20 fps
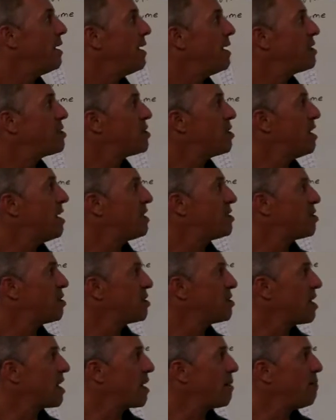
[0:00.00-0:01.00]
it's, it
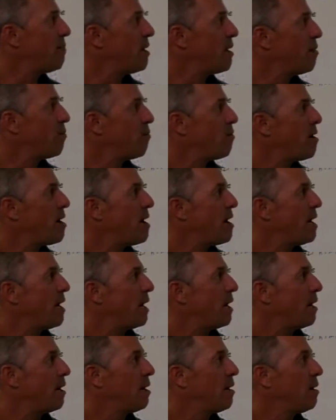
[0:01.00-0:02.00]
looks like a big ring,